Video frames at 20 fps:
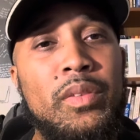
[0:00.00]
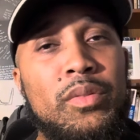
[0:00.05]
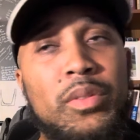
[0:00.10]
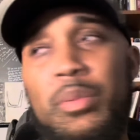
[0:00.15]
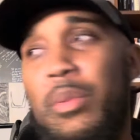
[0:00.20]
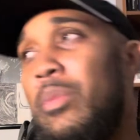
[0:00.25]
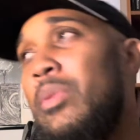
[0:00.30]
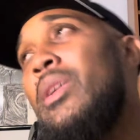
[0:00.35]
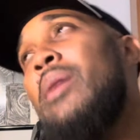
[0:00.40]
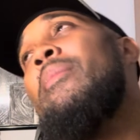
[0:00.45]

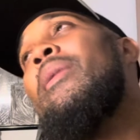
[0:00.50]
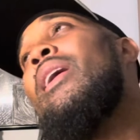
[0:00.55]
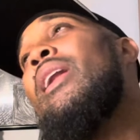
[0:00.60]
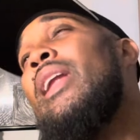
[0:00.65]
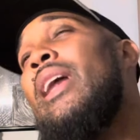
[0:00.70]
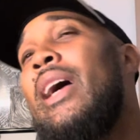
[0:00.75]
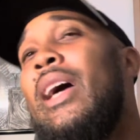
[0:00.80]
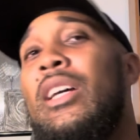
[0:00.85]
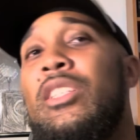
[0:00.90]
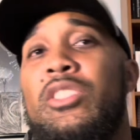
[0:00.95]
You talking about
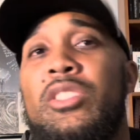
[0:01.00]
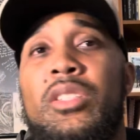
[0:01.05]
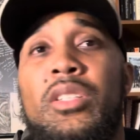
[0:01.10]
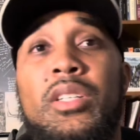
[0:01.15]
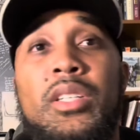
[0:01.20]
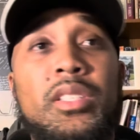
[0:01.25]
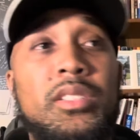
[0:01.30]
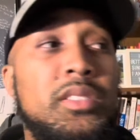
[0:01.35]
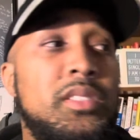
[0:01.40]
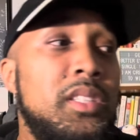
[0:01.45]
last year,
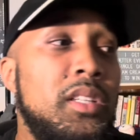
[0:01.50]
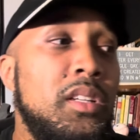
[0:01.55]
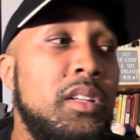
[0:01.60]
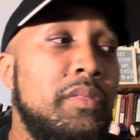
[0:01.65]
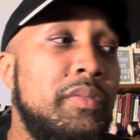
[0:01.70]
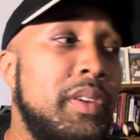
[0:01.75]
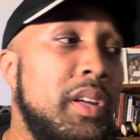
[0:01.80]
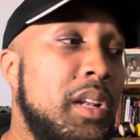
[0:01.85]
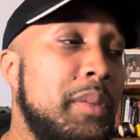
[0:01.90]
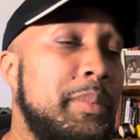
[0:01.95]
and it's still
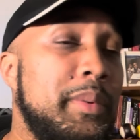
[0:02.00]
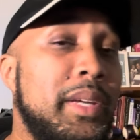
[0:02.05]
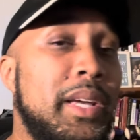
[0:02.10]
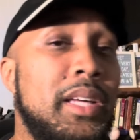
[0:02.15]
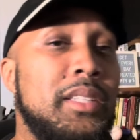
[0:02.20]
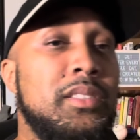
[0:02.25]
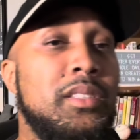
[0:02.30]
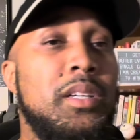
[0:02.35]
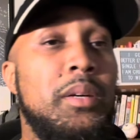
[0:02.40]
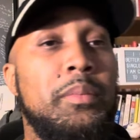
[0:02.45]
developing. Guys,
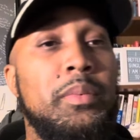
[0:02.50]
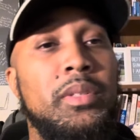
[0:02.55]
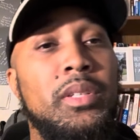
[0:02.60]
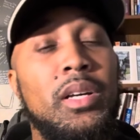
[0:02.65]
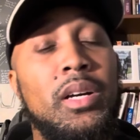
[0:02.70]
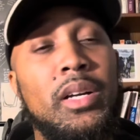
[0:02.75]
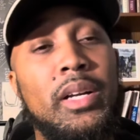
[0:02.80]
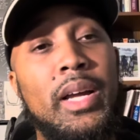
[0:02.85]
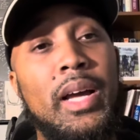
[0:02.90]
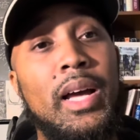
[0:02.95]
a couple
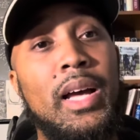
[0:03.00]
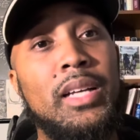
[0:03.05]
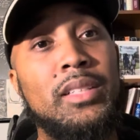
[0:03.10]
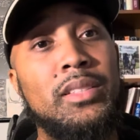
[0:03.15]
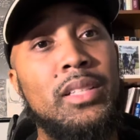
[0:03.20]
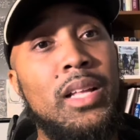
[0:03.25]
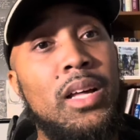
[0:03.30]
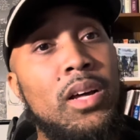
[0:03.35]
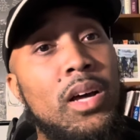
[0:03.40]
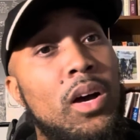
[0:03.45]
young guys.
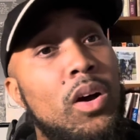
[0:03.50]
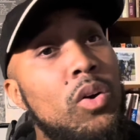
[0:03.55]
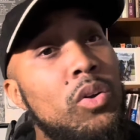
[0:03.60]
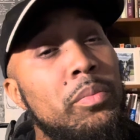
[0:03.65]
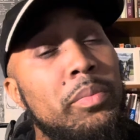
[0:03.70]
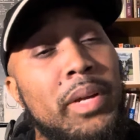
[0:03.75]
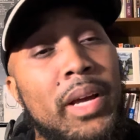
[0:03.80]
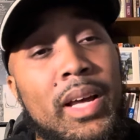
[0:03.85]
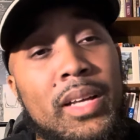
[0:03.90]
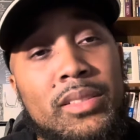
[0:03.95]
Lot, all them
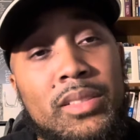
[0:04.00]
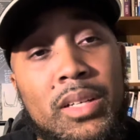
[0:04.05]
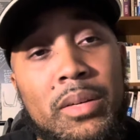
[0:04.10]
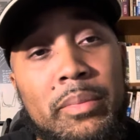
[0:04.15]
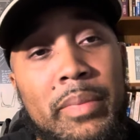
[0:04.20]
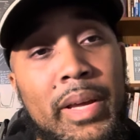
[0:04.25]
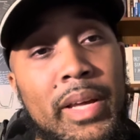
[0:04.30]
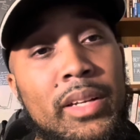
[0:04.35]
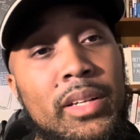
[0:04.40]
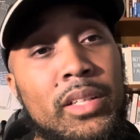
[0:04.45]
guys come
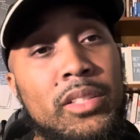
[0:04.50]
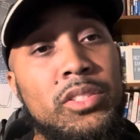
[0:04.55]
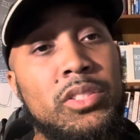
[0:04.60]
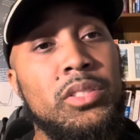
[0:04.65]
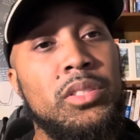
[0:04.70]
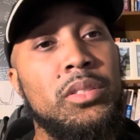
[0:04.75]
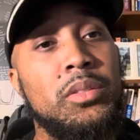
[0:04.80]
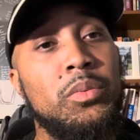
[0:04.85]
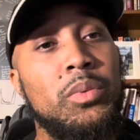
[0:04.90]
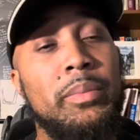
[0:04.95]
back next year
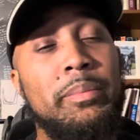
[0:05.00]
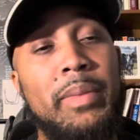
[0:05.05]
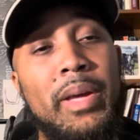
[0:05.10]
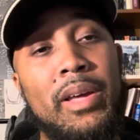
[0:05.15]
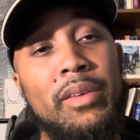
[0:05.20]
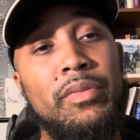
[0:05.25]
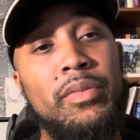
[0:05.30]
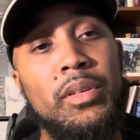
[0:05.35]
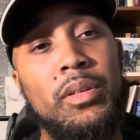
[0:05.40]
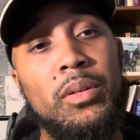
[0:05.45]
in the
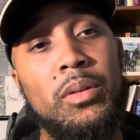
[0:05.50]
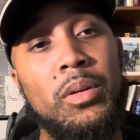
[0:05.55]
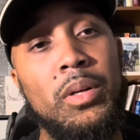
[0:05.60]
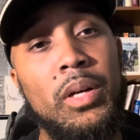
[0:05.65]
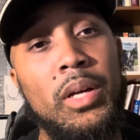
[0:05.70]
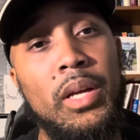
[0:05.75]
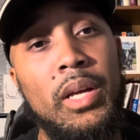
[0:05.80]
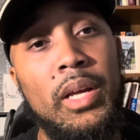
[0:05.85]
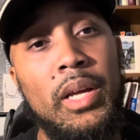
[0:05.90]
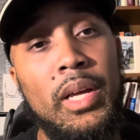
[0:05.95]
backfield.
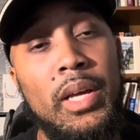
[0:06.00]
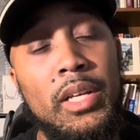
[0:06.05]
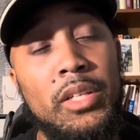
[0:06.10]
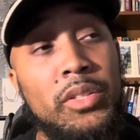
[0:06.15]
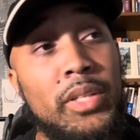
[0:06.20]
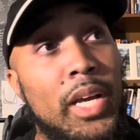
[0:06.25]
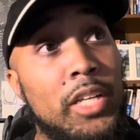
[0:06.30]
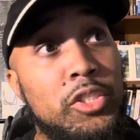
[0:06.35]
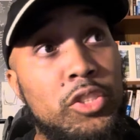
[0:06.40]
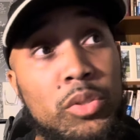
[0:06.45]
You
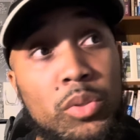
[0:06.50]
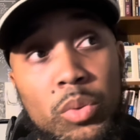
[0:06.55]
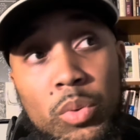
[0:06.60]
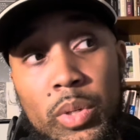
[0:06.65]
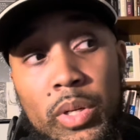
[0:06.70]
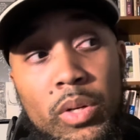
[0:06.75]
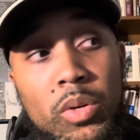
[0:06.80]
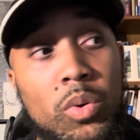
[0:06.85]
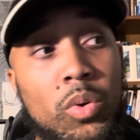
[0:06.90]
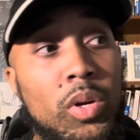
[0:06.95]
got Shedeur
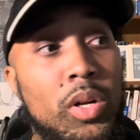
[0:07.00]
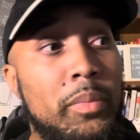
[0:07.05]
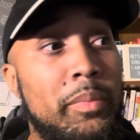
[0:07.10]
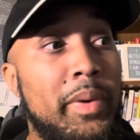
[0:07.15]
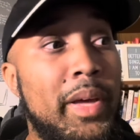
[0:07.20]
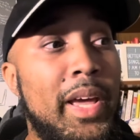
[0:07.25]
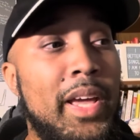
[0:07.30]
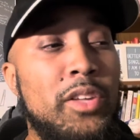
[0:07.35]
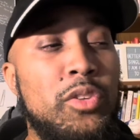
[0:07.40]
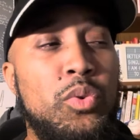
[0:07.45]
at
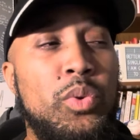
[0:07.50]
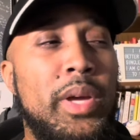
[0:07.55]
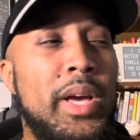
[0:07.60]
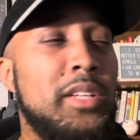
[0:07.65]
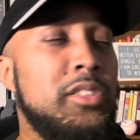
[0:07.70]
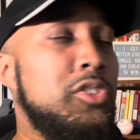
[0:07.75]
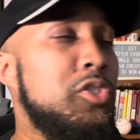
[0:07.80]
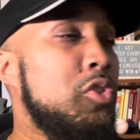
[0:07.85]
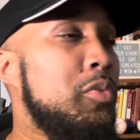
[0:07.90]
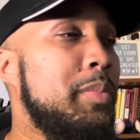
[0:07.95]
quarterback, and you got
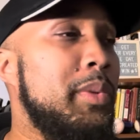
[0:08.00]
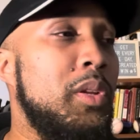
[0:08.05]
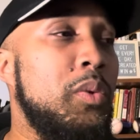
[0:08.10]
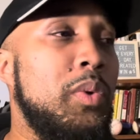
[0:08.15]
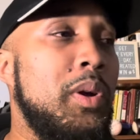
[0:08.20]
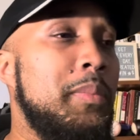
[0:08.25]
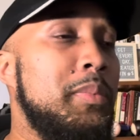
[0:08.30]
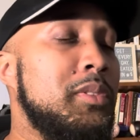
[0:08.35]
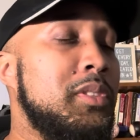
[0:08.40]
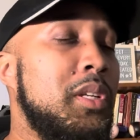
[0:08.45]
so many
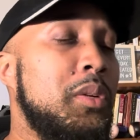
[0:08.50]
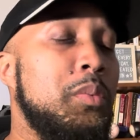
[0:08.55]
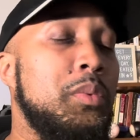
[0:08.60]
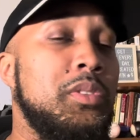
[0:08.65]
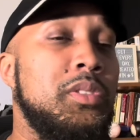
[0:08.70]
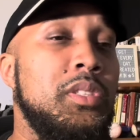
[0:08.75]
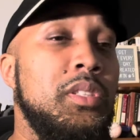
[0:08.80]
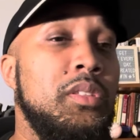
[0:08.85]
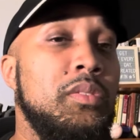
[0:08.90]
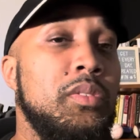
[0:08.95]
weapons at
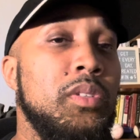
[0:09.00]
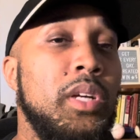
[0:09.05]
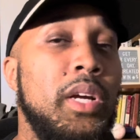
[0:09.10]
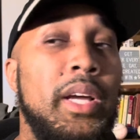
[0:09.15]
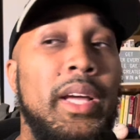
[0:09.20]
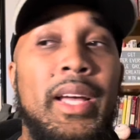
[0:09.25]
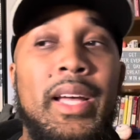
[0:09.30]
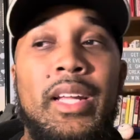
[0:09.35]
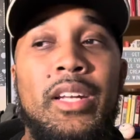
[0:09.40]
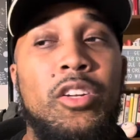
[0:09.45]
receiver.
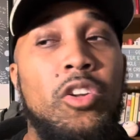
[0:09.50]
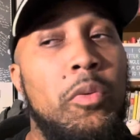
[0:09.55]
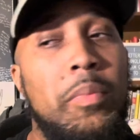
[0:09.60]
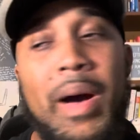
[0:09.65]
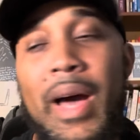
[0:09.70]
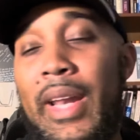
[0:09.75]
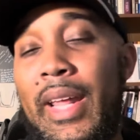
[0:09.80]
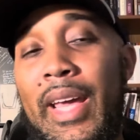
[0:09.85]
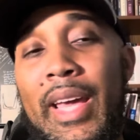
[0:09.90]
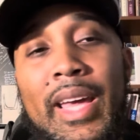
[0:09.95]

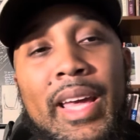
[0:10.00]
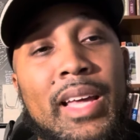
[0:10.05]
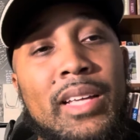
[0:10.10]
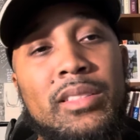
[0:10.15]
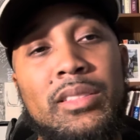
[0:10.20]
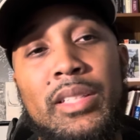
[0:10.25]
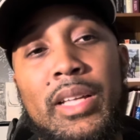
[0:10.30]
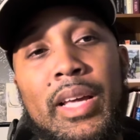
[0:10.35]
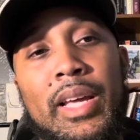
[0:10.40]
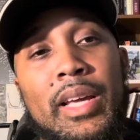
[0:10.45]
Nobody has
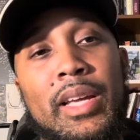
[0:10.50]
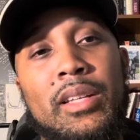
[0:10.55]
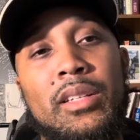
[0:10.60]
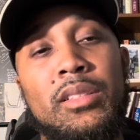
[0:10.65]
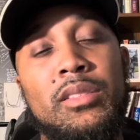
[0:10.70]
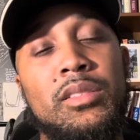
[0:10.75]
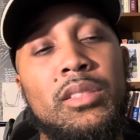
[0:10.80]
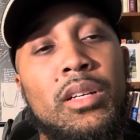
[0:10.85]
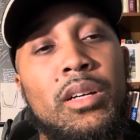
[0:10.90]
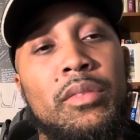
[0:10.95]
that in
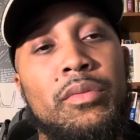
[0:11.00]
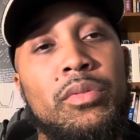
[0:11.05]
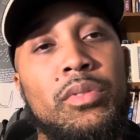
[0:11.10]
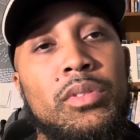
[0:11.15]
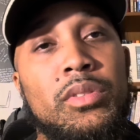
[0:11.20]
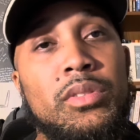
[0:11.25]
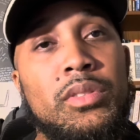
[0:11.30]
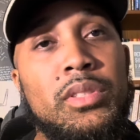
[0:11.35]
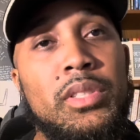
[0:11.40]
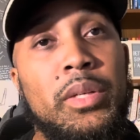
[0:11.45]
this
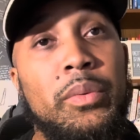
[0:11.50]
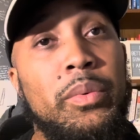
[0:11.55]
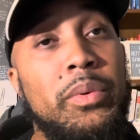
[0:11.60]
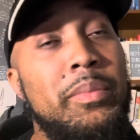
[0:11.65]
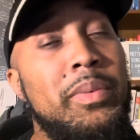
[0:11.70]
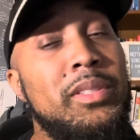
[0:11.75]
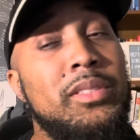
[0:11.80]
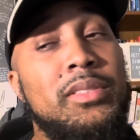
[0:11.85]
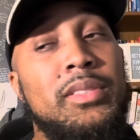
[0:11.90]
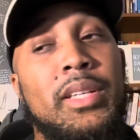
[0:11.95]
conference, and we've
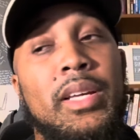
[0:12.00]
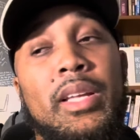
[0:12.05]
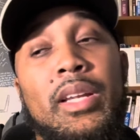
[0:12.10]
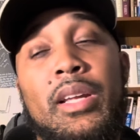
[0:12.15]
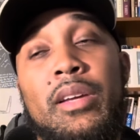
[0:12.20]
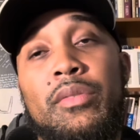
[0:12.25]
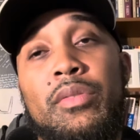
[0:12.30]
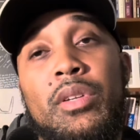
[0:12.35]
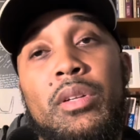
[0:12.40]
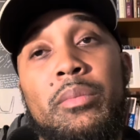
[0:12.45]
been saying
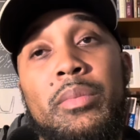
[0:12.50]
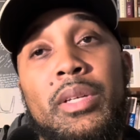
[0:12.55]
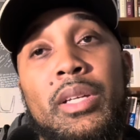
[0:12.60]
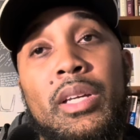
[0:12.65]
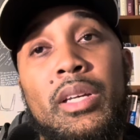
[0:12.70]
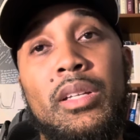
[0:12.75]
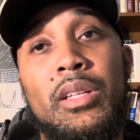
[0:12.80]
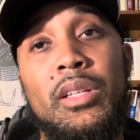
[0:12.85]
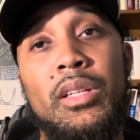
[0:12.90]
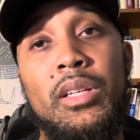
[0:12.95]
that from the
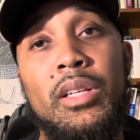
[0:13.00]
beginning.